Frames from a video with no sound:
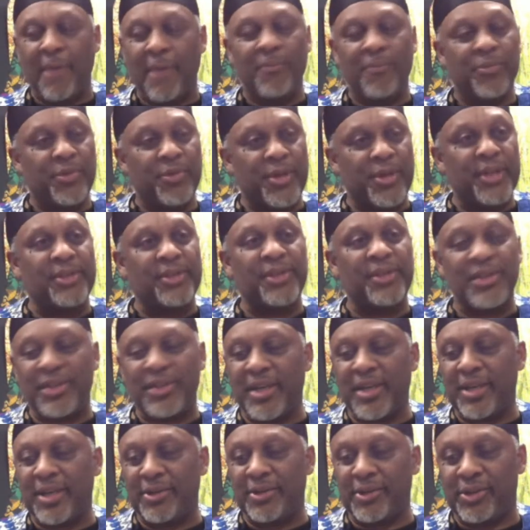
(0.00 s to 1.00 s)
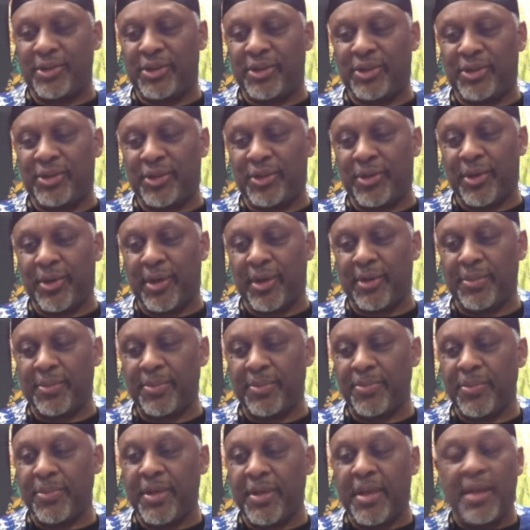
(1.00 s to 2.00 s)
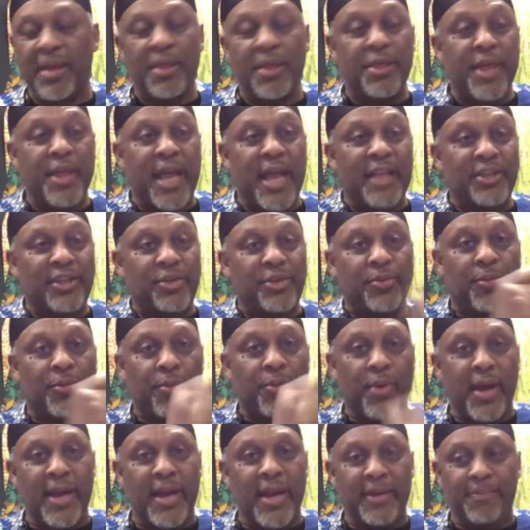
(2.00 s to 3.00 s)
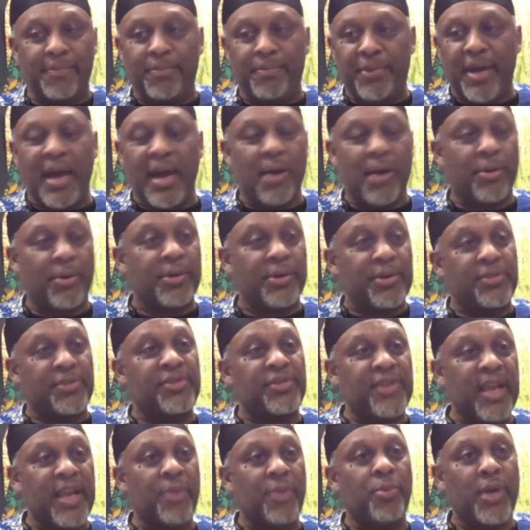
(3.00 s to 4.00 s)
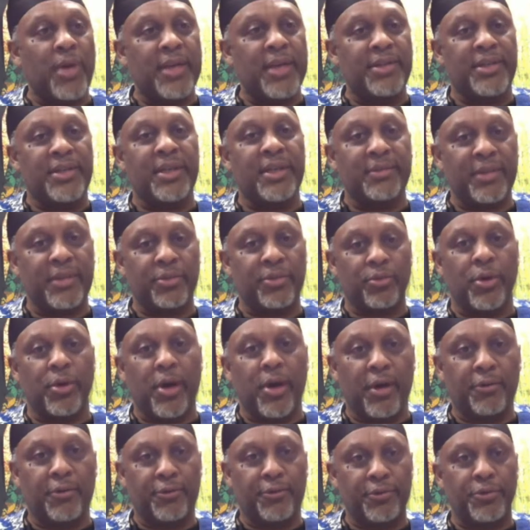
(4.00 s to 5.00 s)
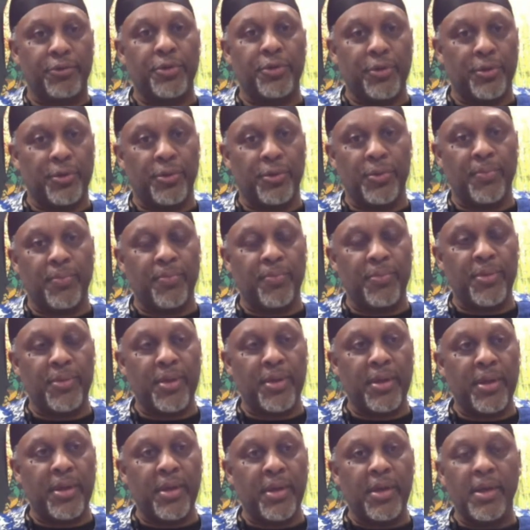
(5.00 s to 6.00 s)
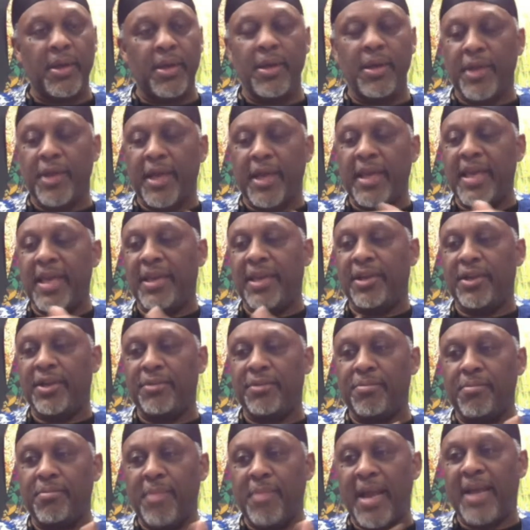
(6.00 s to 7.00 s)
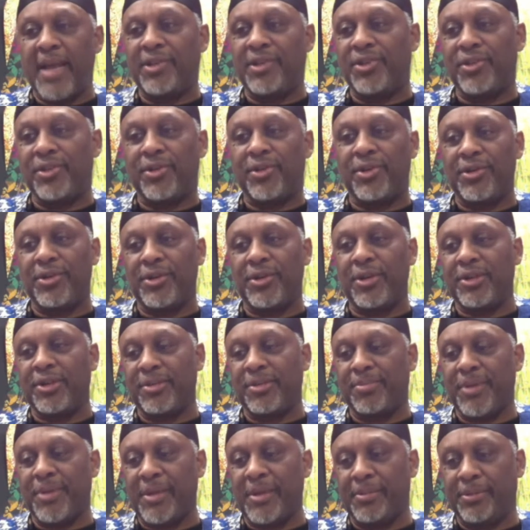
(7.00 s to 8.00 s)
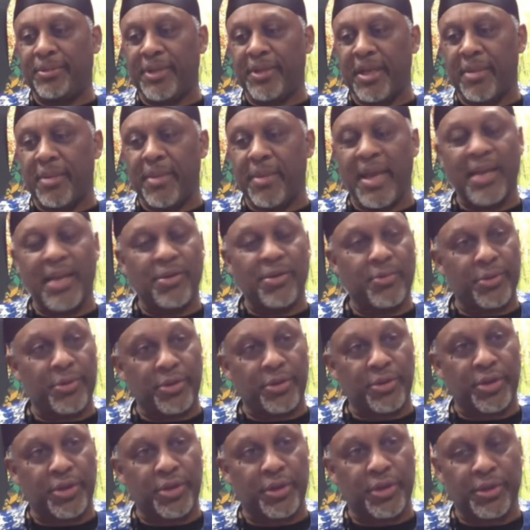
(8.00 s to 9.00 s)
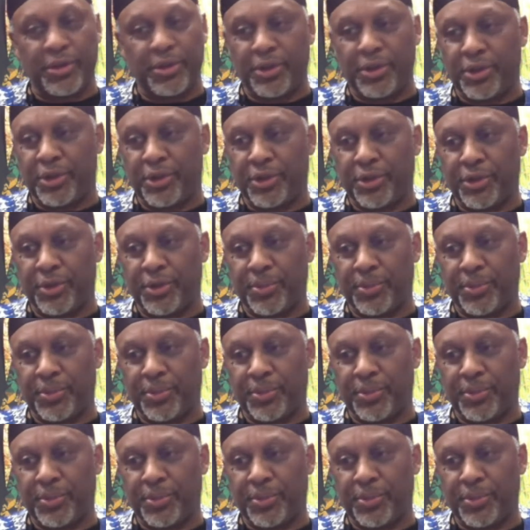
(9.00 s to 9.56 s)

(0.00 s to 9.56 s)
This is understood. That's white power. The same way Dylan Rolfe knew that he could massacre those people in Emmanuel Church.